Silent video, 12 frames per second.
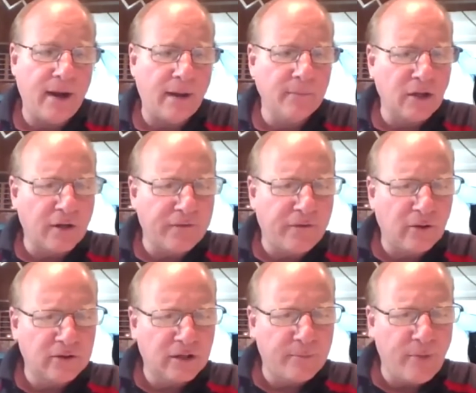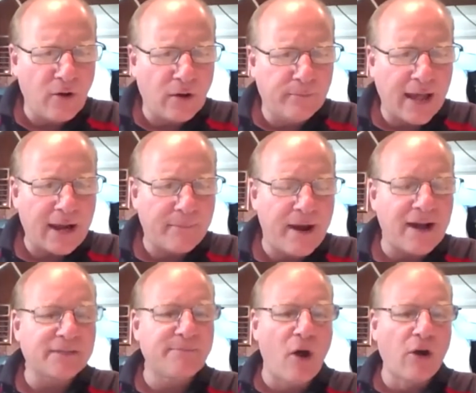I'm looking forward to the Boca Black
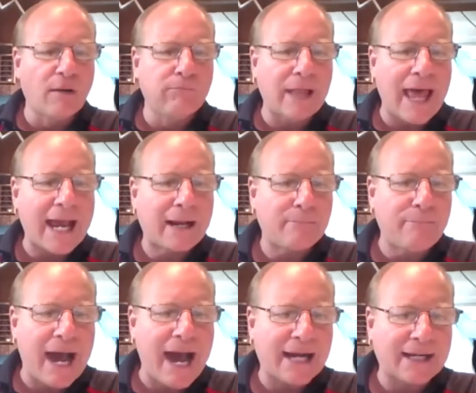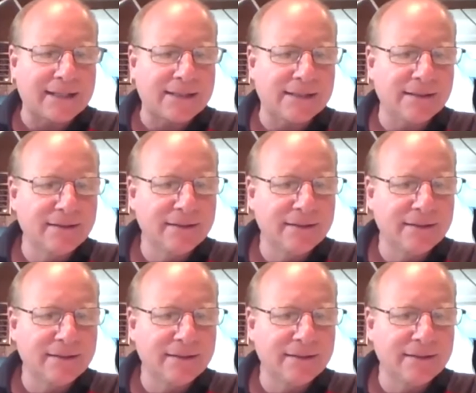Box. Boca Black Box.